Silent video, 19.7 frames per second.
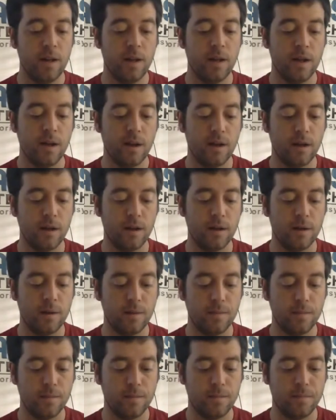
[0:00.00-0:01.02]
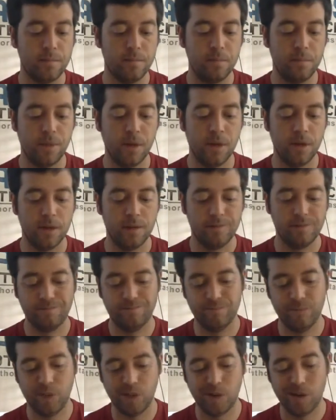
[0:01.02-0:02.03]
But
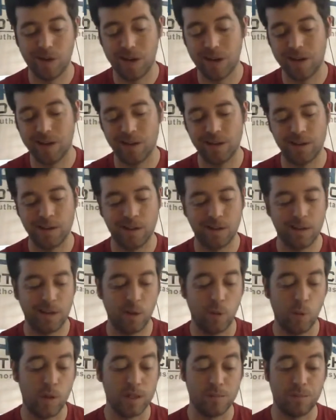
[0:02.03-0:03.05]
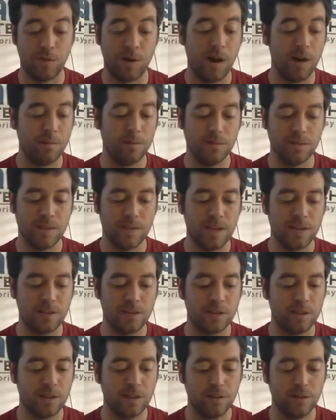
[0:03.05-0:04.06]
I think West Brom is
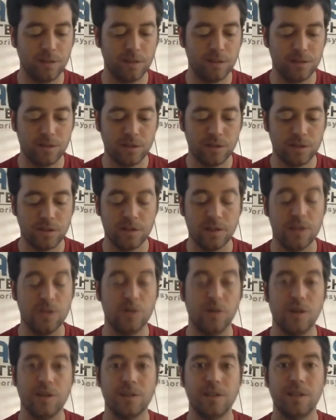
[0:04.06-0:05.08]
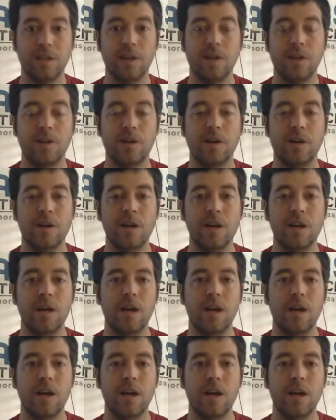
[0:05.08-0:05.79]
actually even just as interesting here